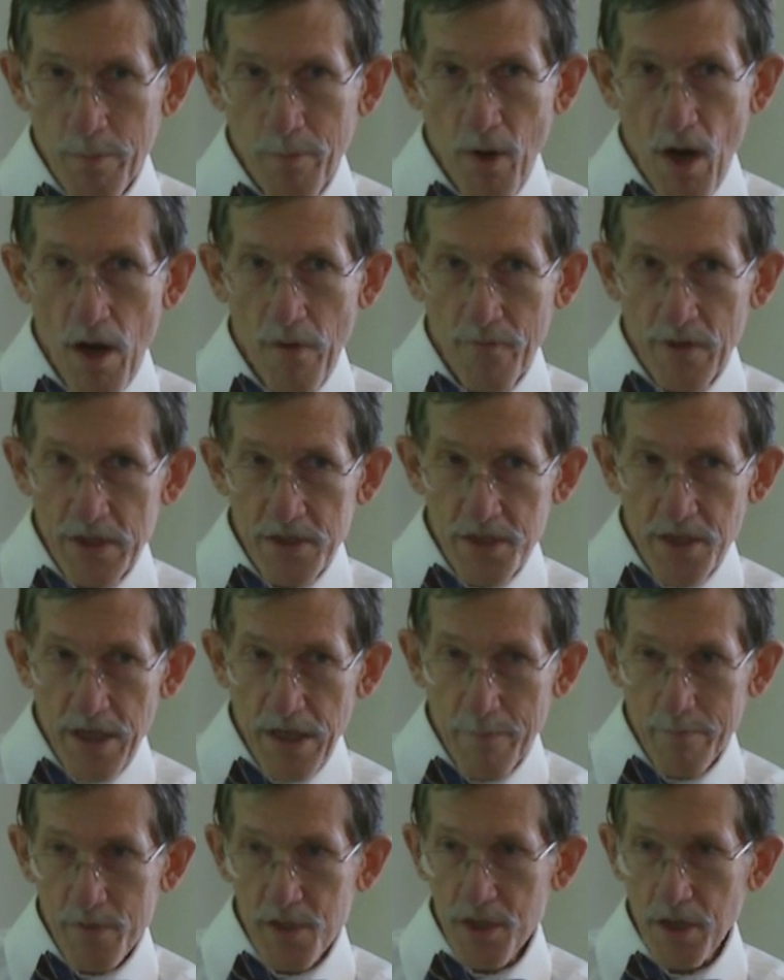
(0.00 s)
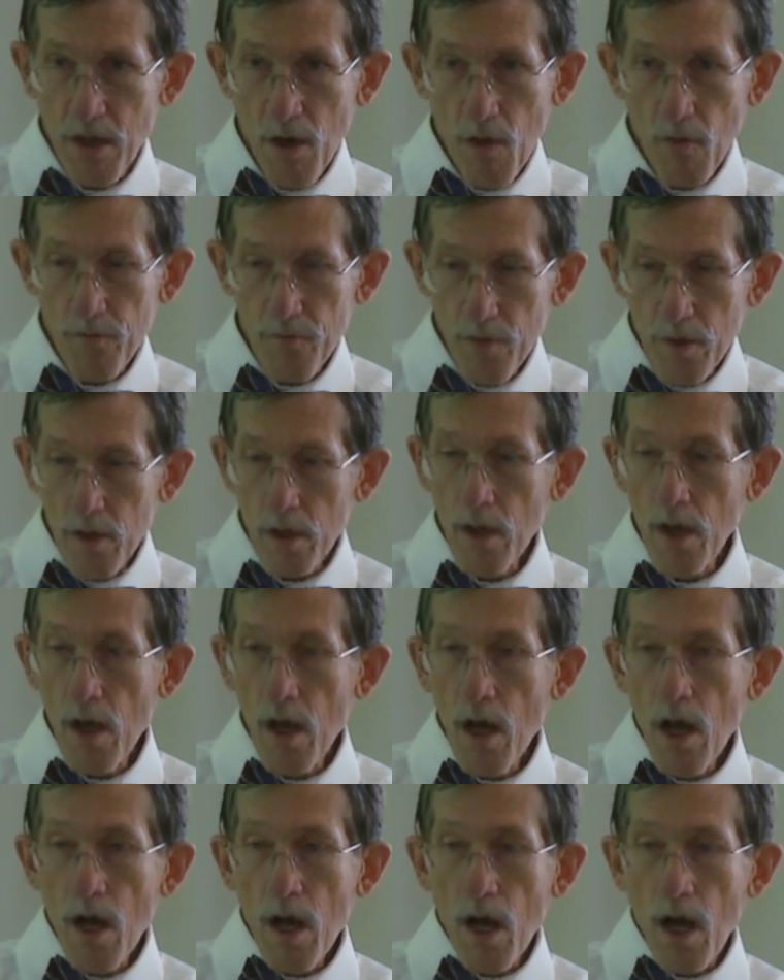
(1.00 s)
the province and himself.
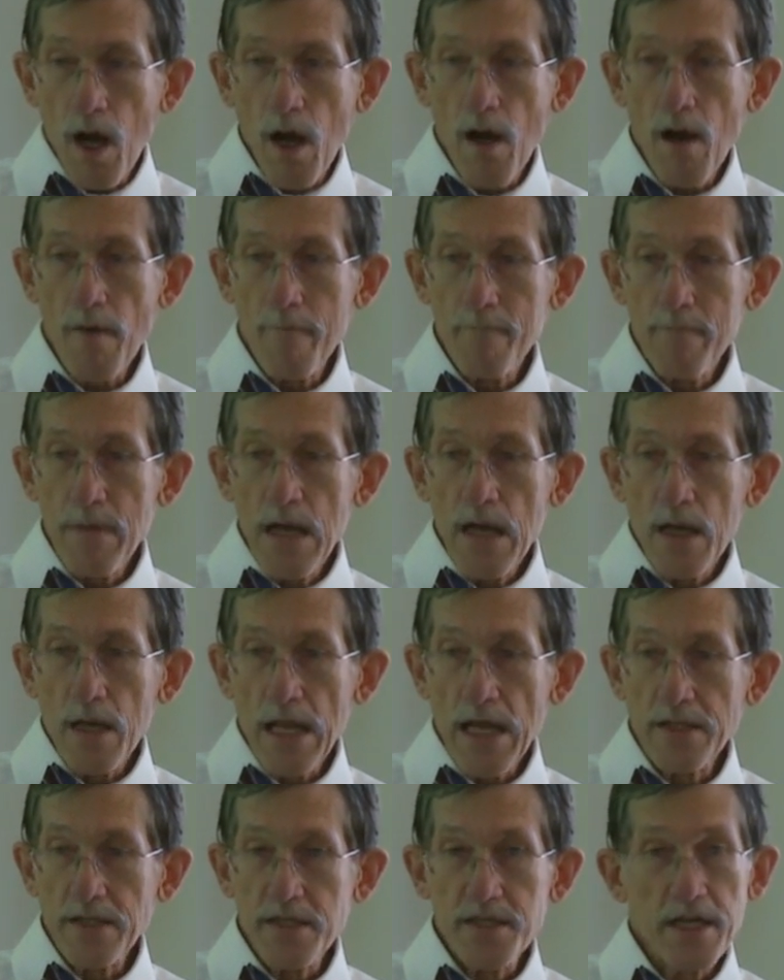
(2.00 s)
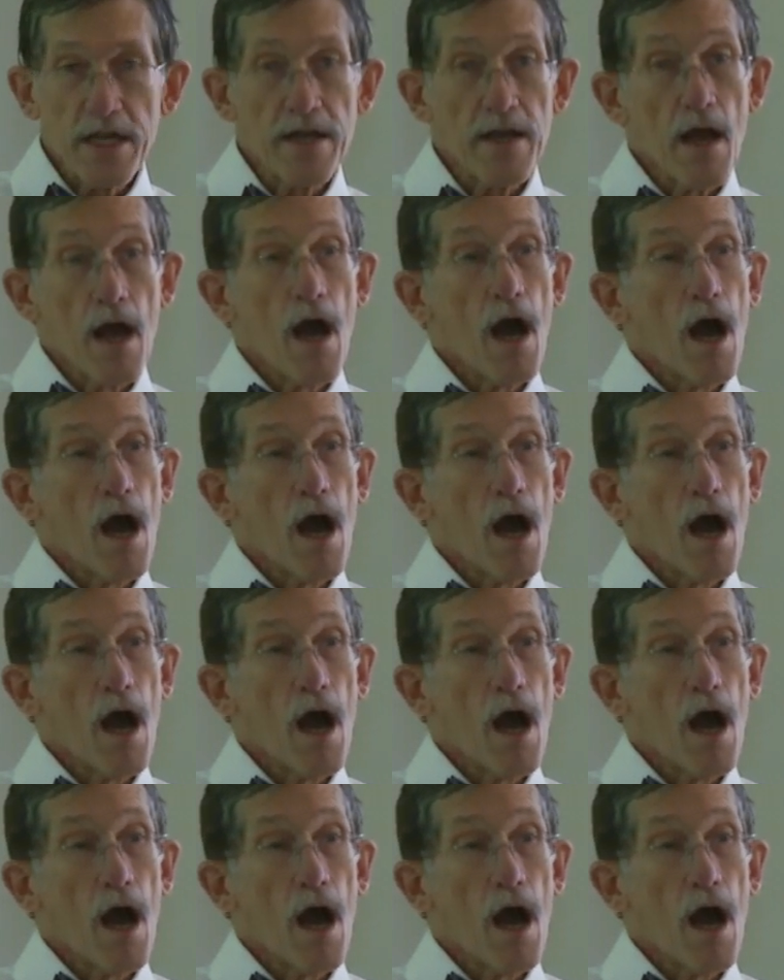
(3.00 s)
Let's see,